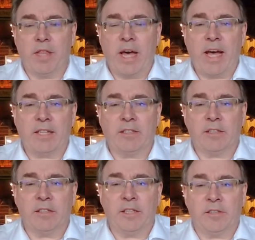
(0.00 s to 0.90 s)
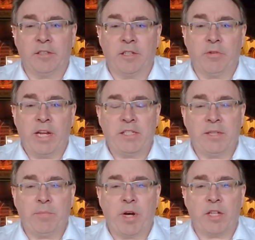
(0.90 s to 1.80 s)
that to the
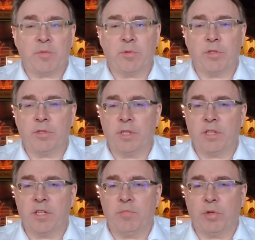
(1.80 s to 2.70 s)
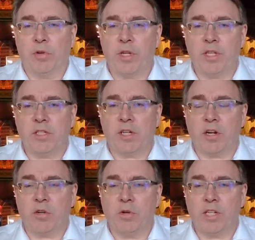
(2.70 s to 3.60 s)
greatest extent possible that the employees
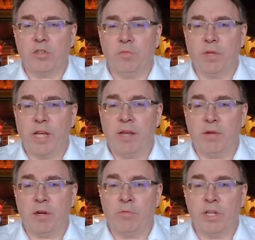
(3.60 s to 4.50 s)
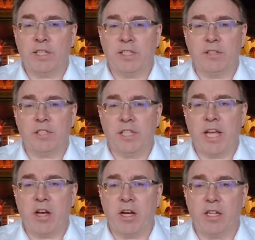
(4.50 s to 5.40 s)
are going to be are willing to
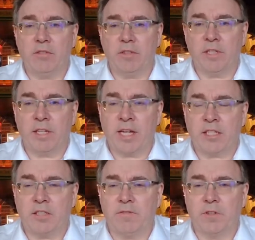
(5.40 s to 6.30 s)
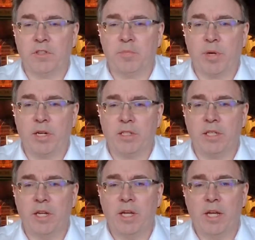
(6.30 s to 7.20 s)
stay on. That's the first part.
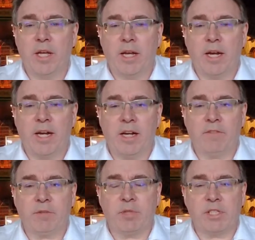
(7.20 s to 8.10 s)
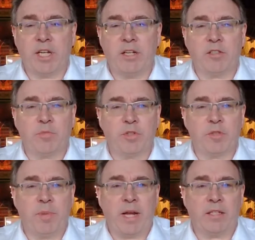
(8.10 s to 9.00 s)
From a seller's
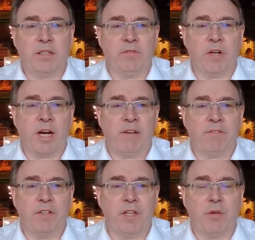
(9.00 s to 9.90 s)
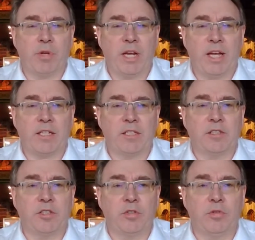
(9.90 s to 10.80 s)
perspective, often they're
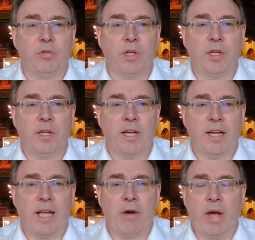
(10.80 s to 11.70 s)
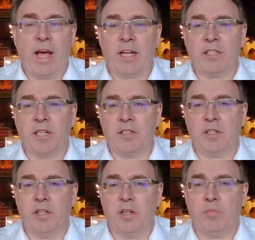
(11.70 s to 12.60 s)
reluctant to allow access
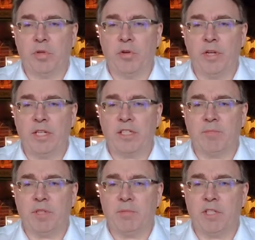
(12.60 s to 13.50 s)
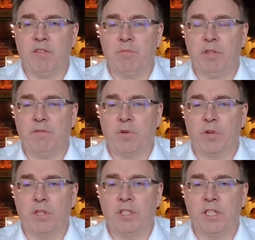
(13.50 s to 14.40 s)
to the employees, sometimes even
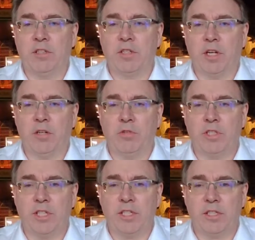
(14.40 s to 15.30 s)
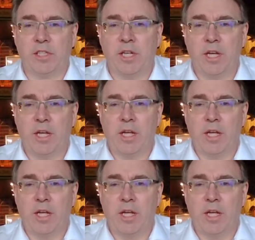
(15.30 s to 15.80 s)
before the deal closes.